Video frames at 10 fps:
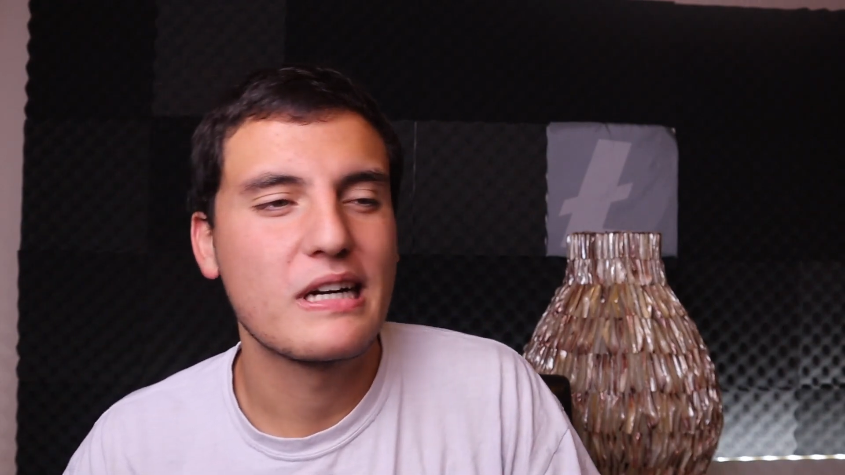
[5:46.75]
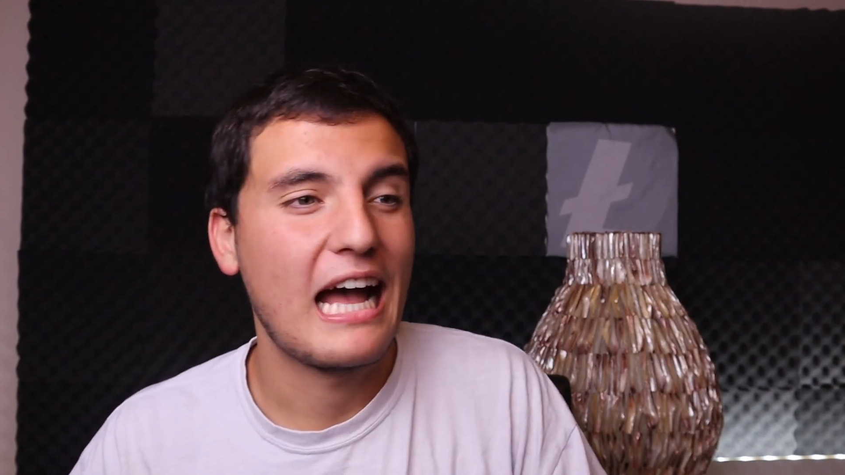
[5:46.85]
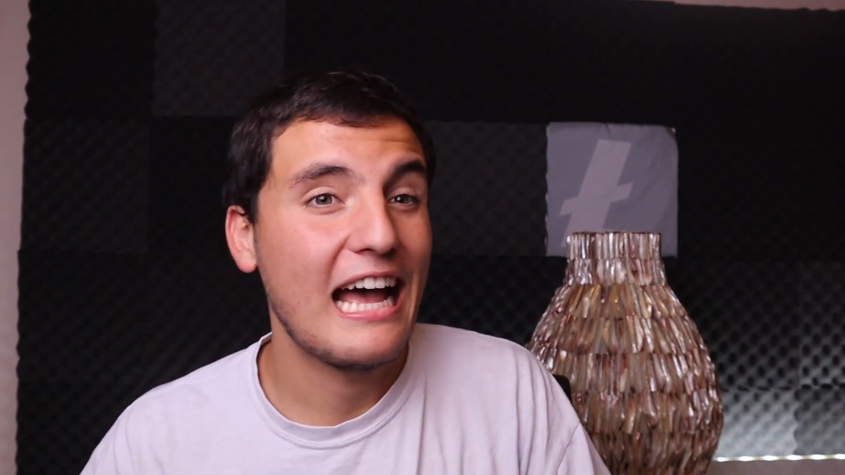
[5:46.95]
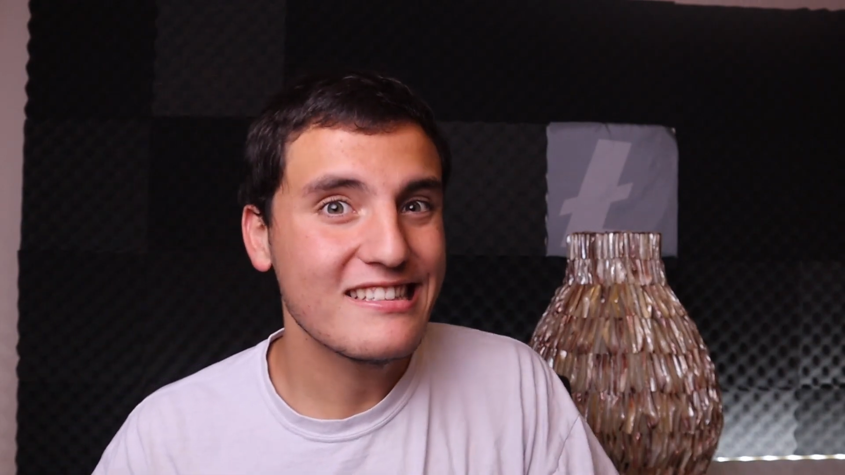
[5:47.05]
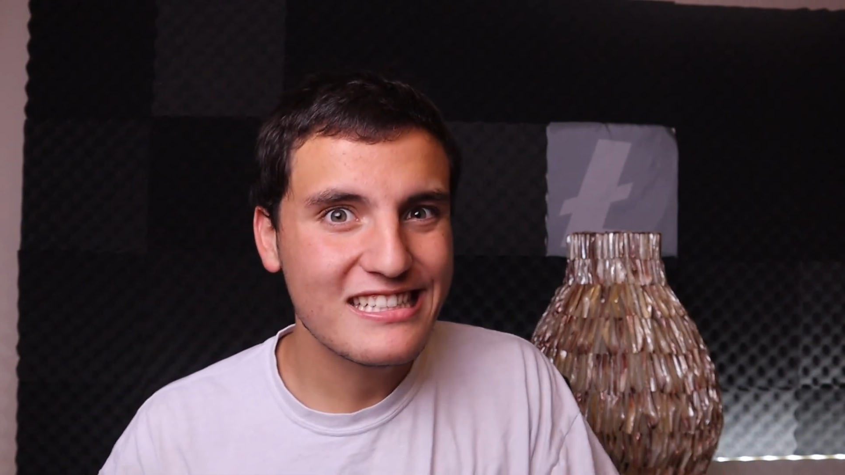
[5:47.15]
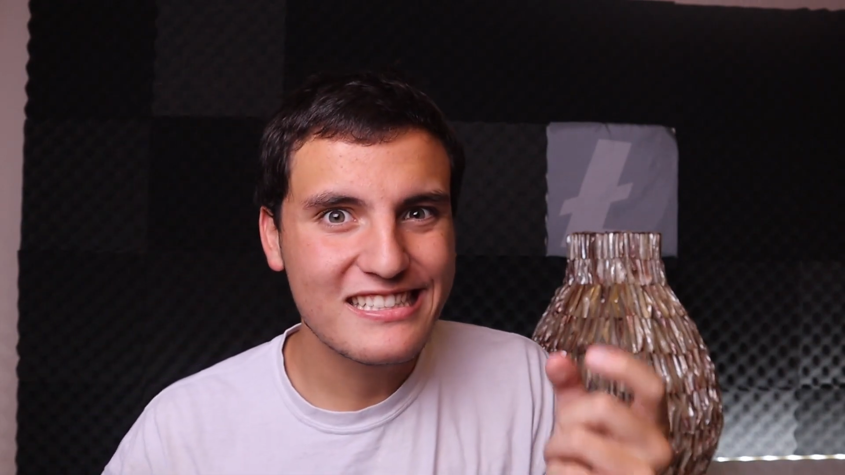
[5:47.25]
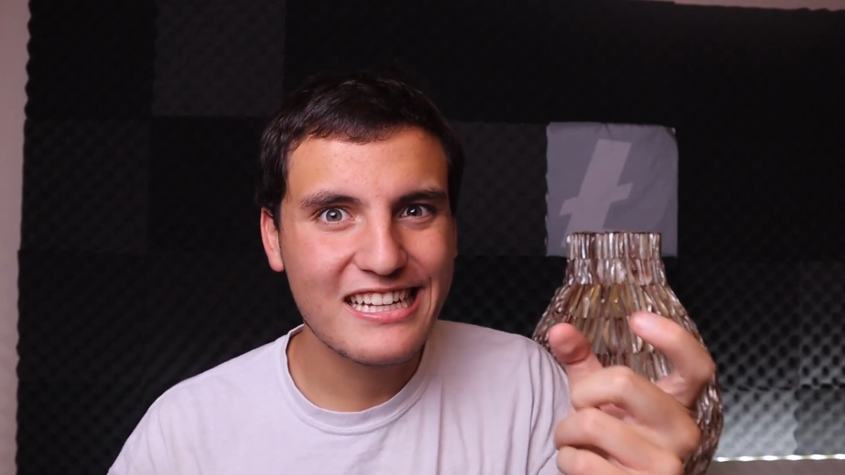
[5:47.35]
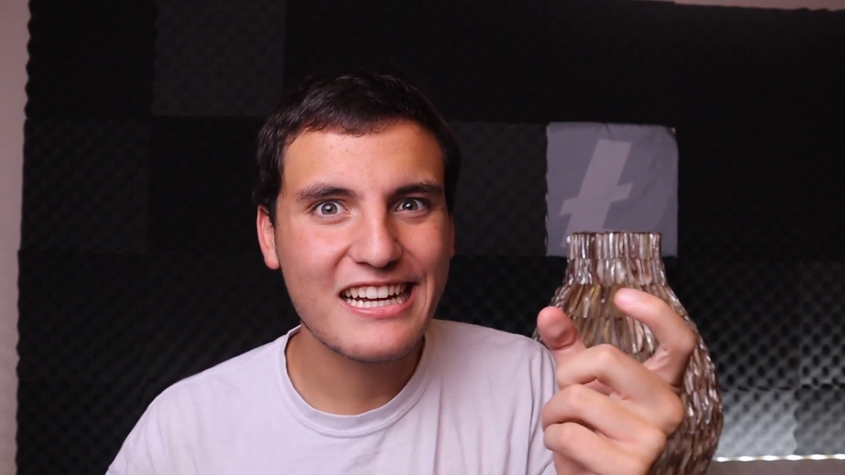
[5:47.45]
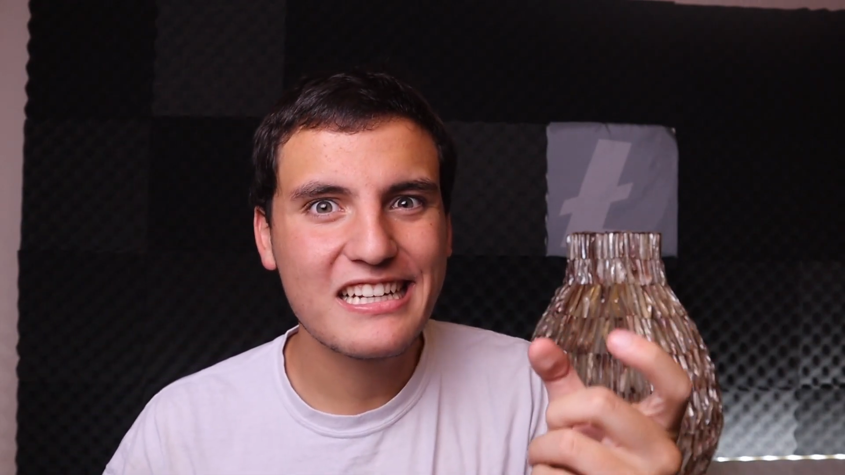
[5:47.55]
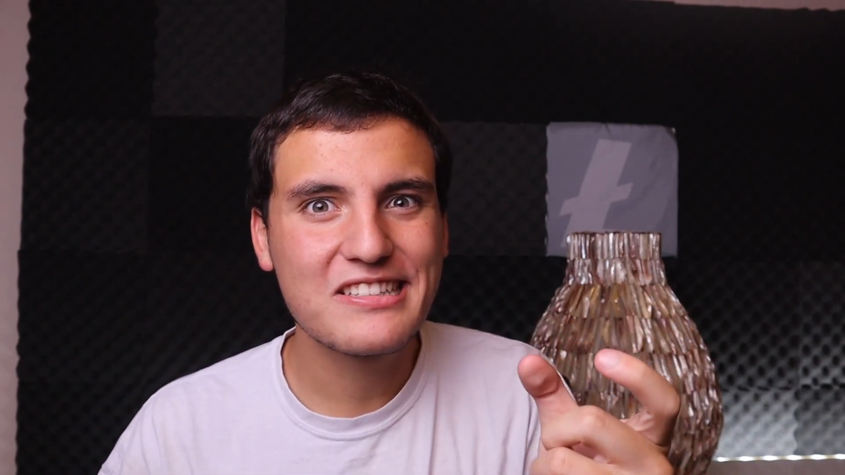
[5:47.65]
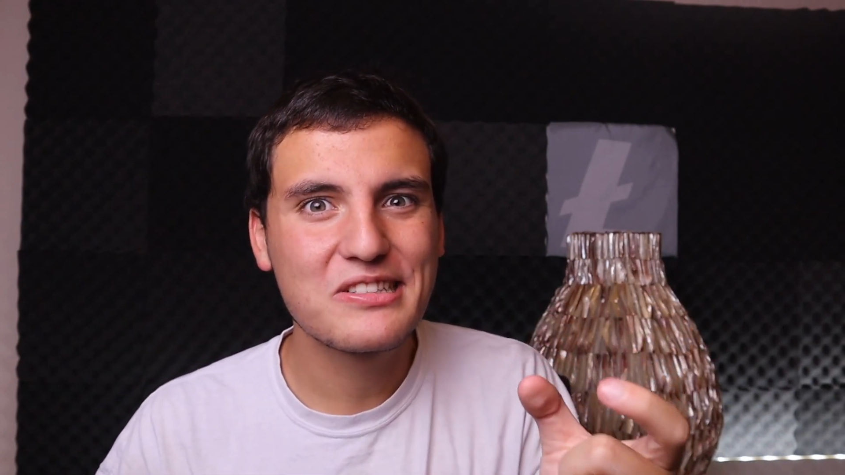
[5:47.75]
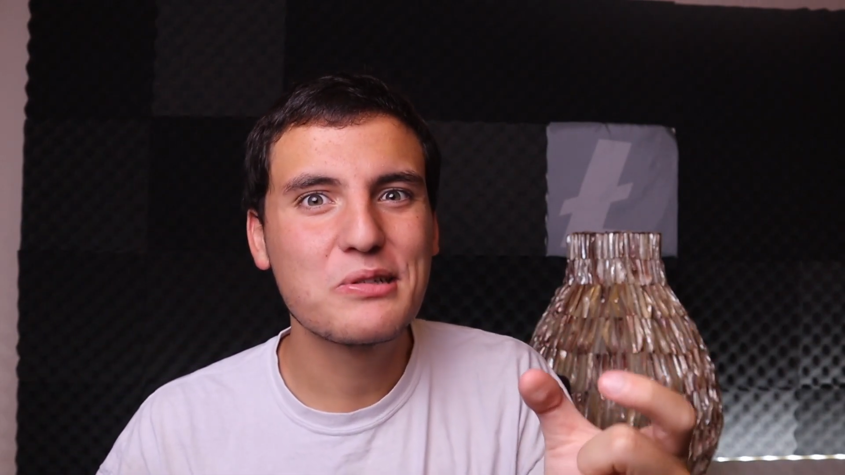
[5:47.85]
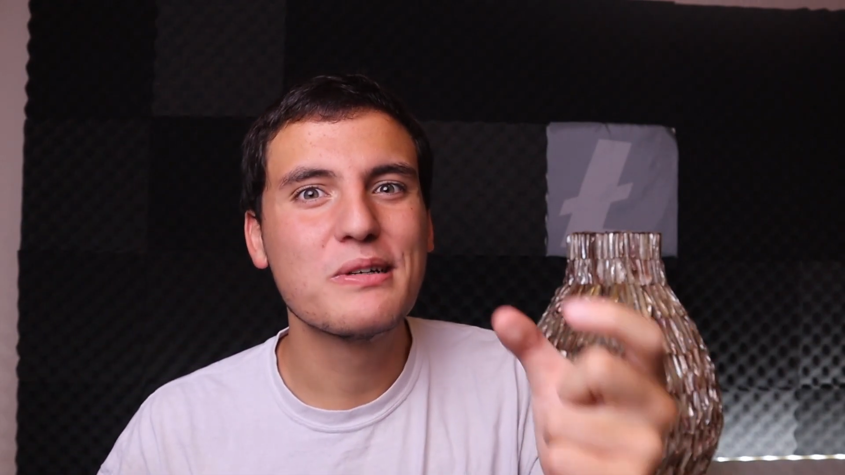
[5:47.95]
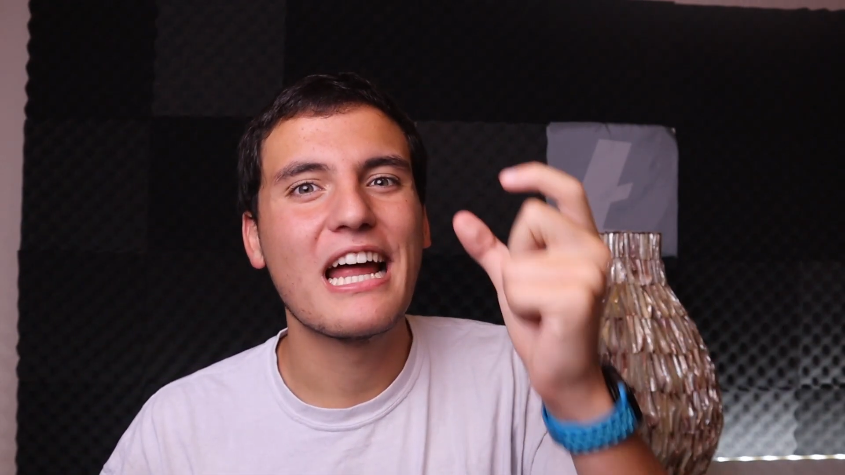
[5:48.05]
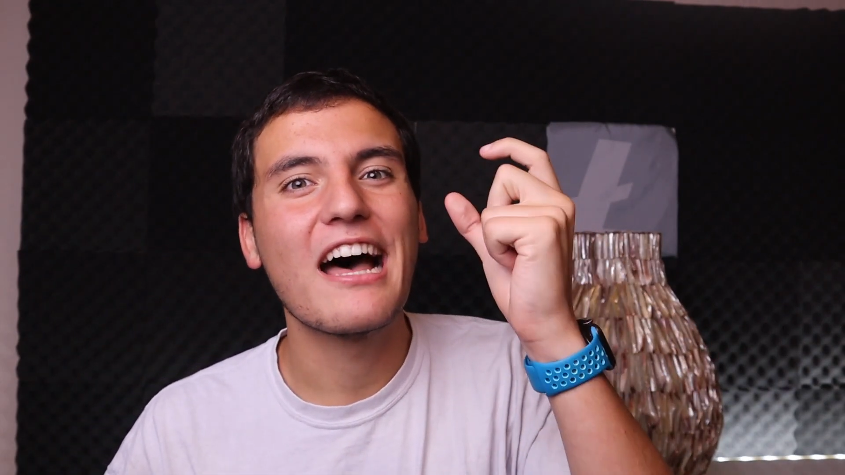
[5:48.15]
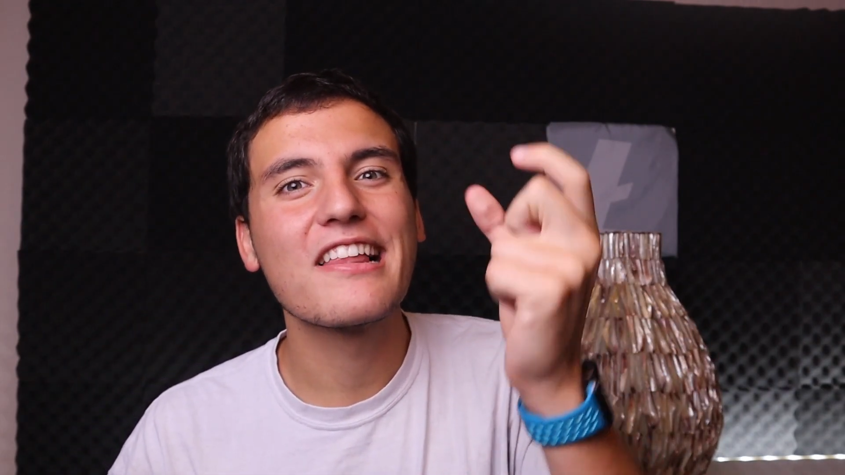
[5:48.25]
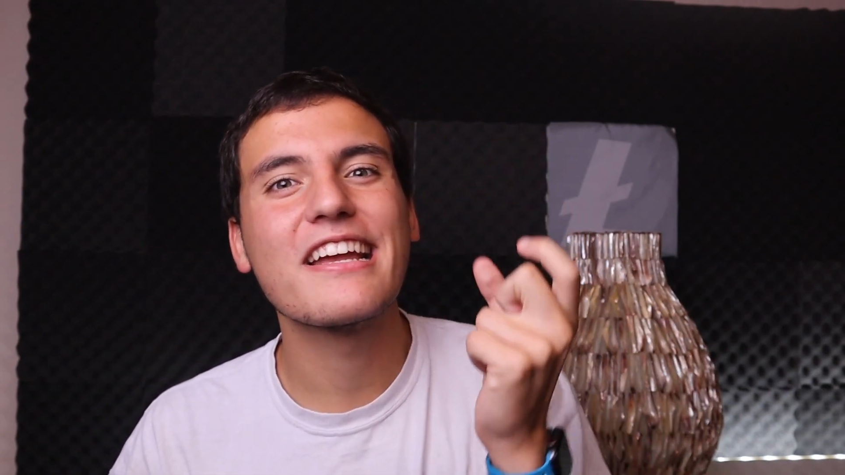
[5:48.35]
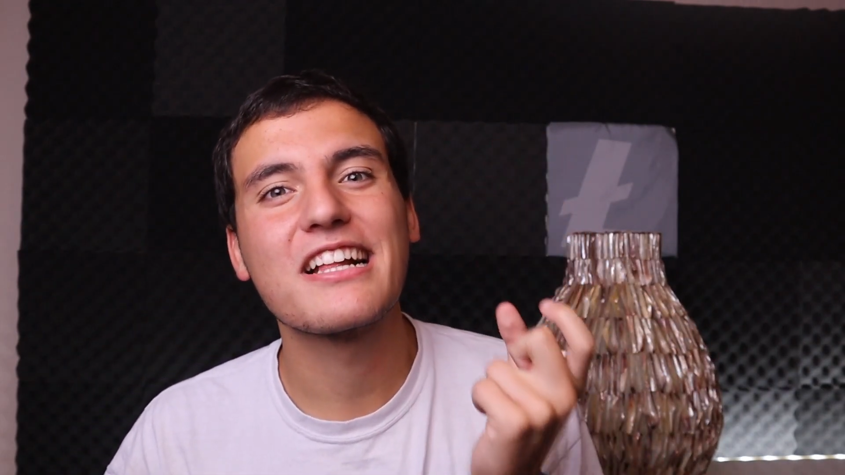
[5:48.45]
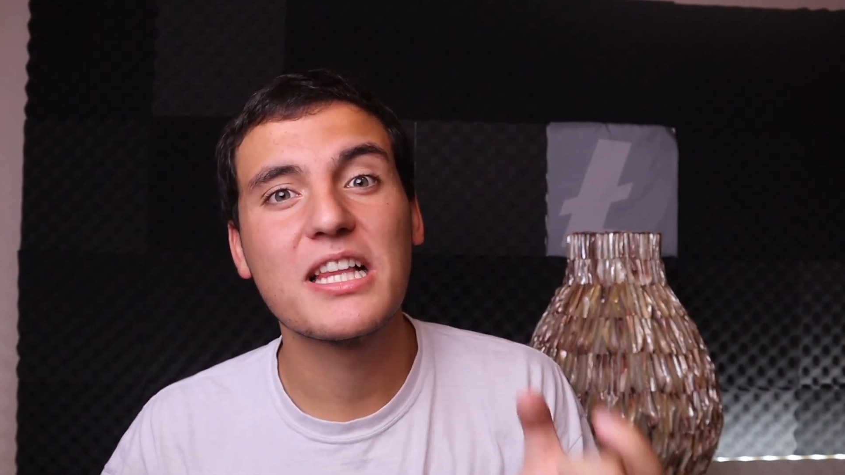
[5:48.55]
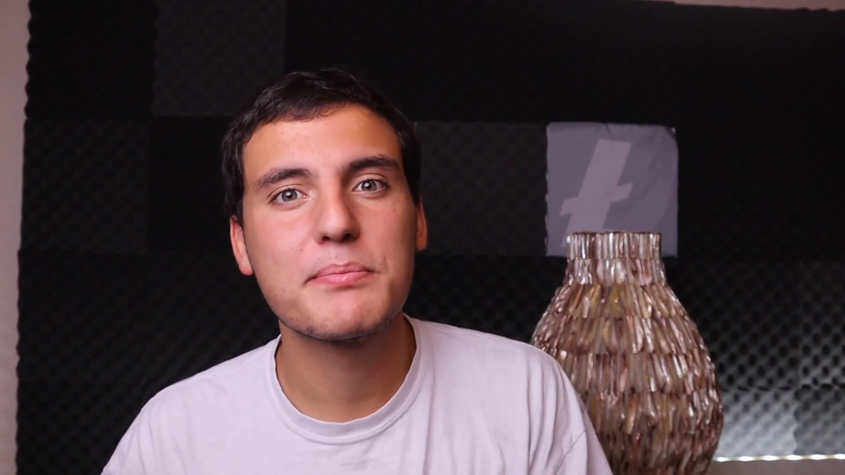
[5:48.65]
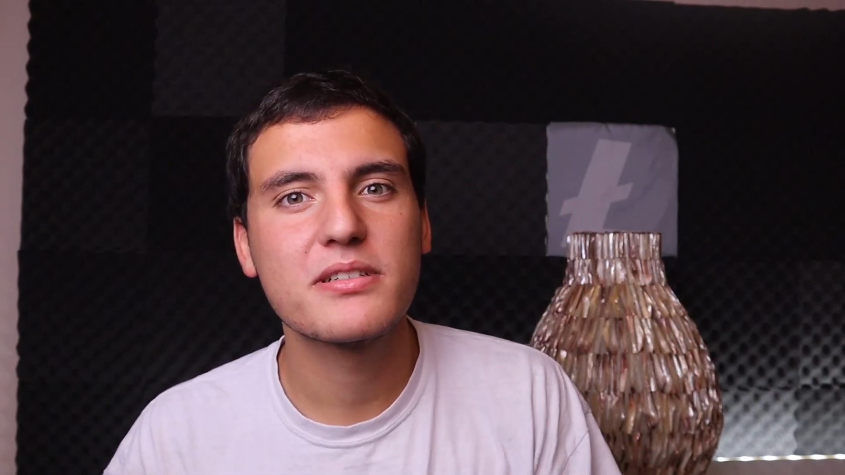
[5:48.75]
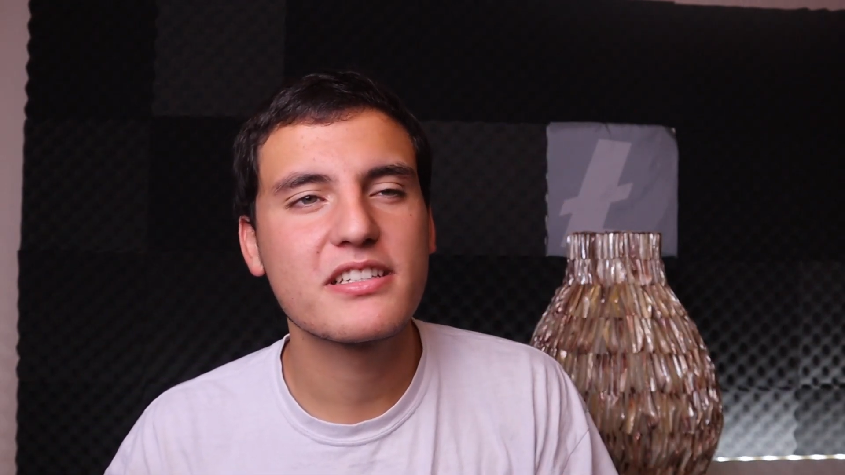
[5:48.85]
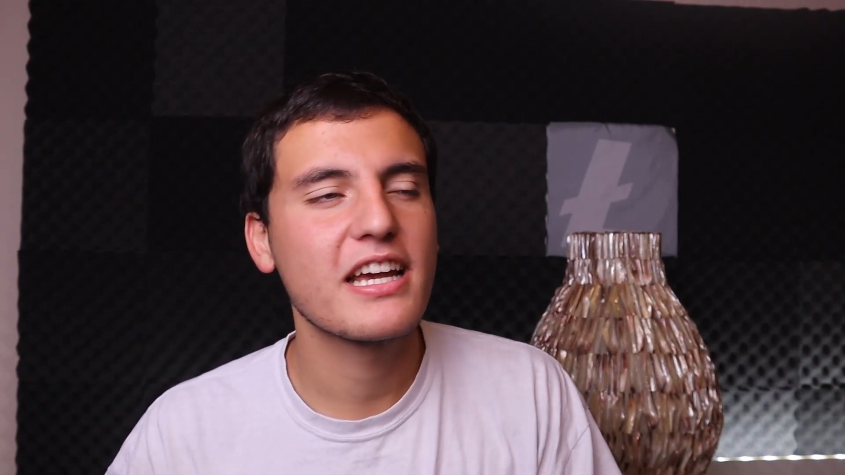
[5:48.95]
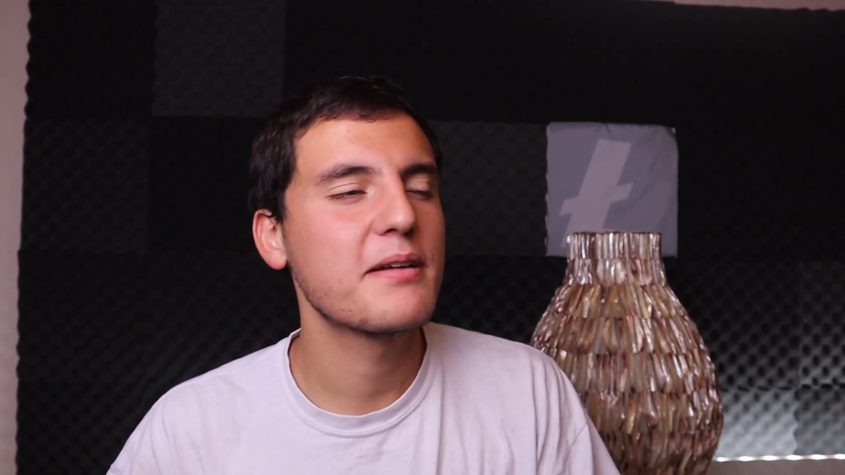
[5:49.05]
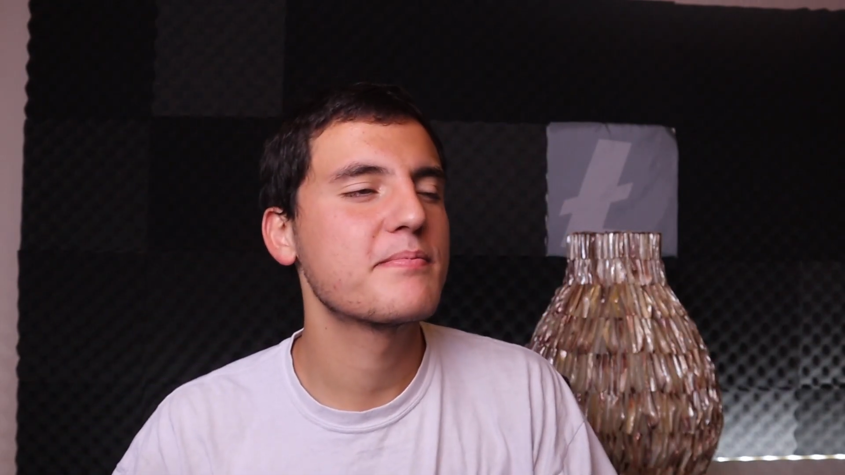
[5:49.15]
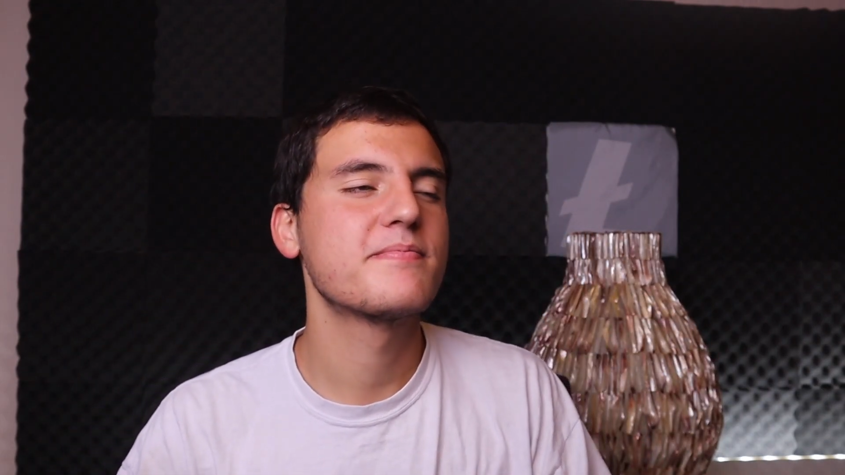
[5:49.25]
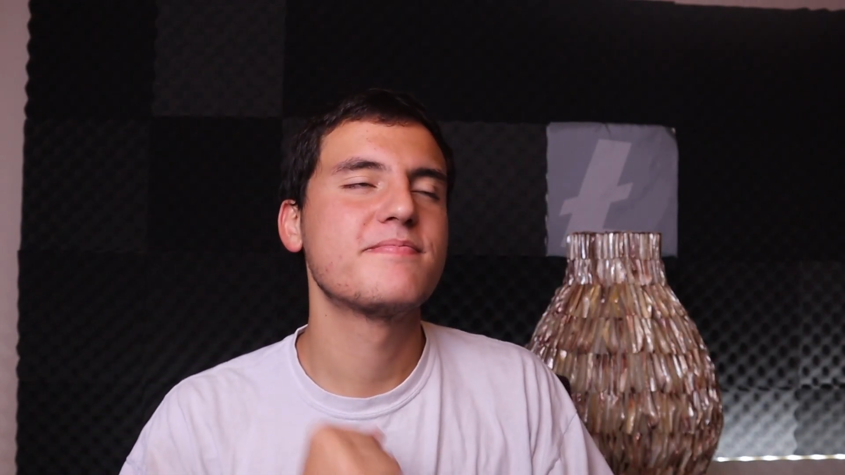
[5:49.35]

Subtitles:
has these tickets to an LA Clippers game.